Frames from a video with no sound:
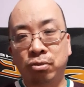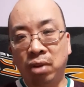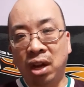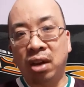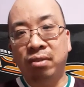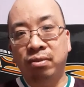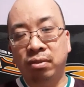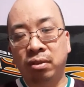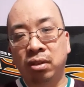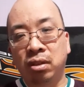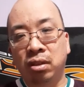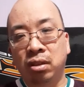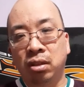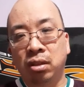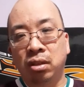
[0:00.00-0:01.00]
draft
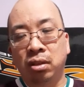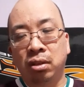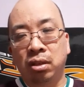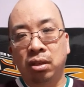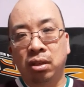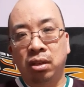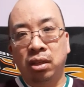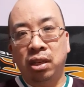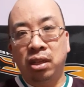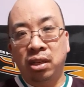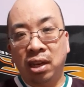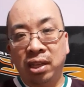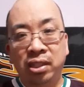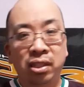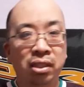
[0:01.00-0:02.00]
in
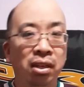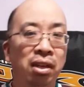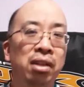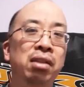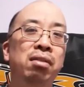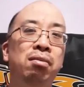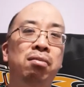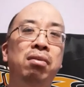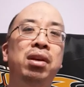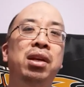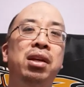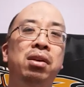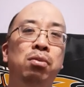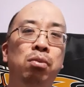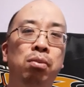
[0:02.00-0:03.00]
nineteen
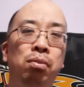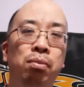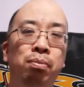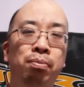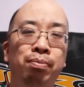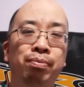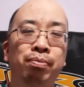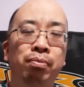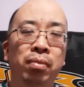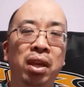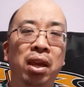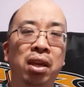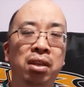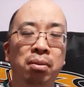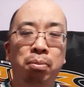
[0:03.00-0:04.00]
ninety-three,
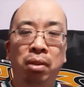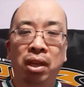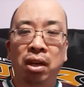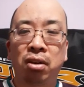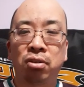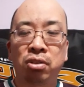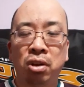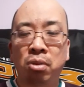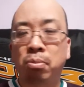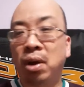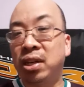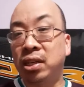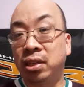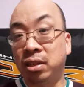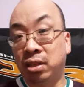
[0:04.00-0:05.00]
and the players our
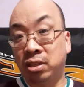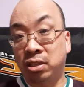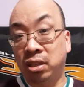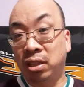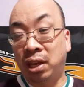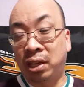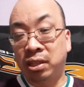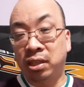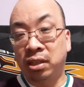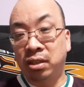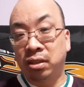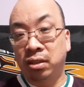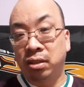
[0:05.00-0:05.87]
Mighty Ducks selected.